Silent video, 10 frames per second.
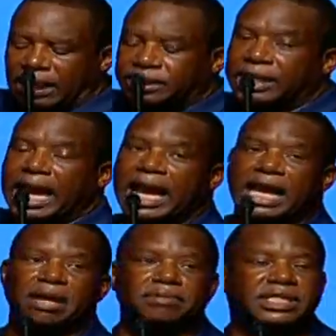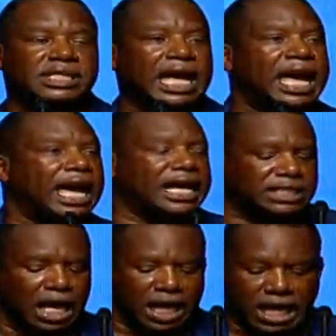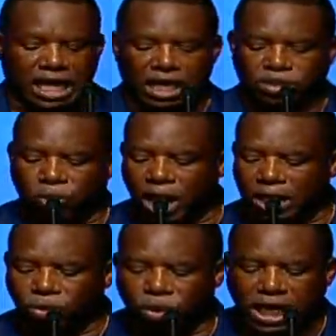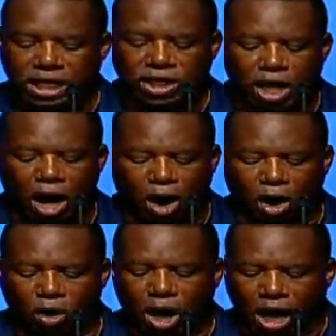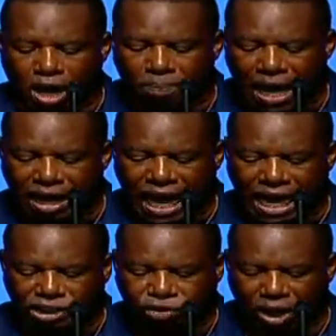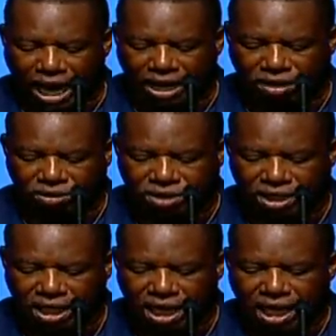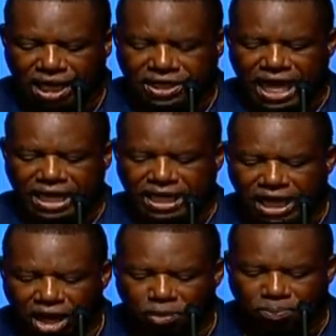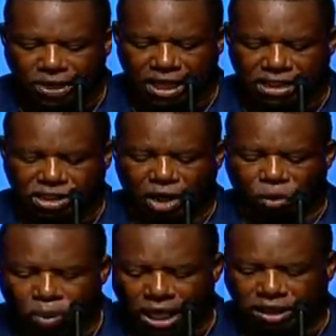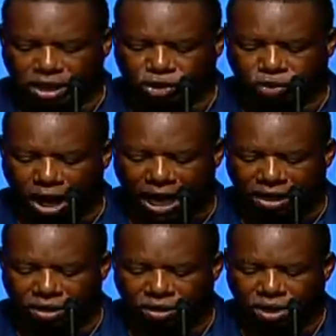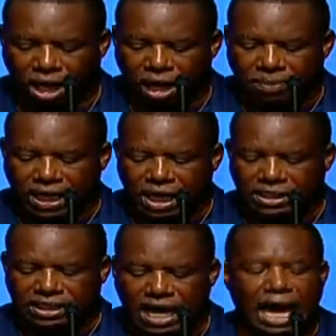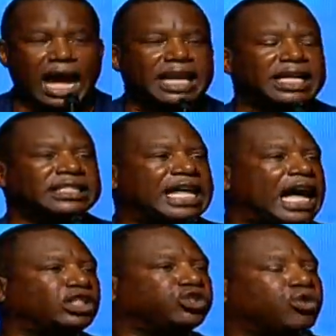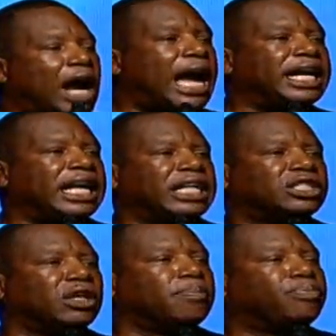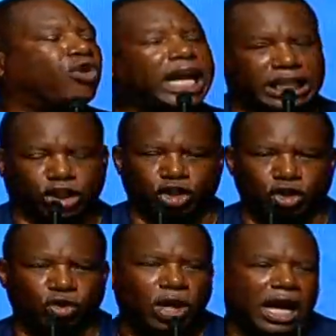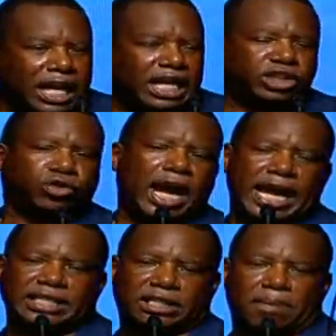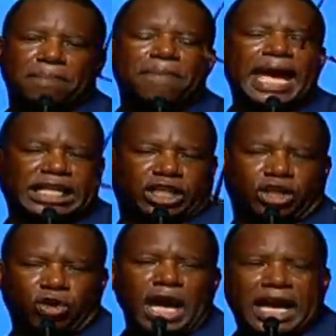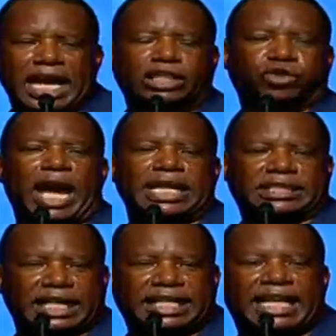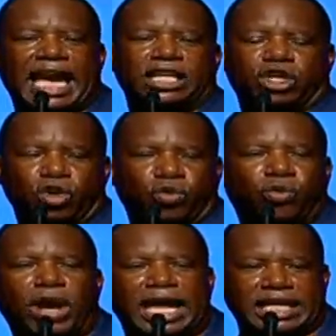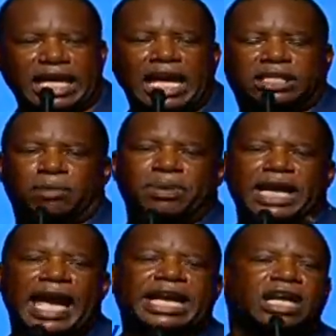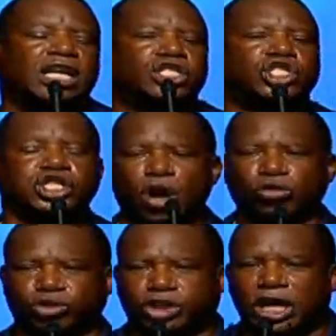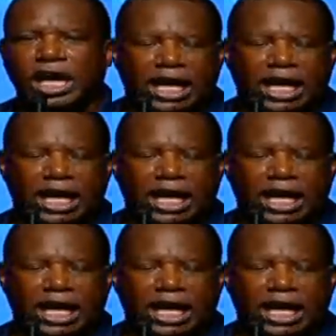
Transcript: James says it is what we know about our trials that help us with the trial because God is not trying to break you, He's trying to make you, He's trying to get you ready to be a good soldier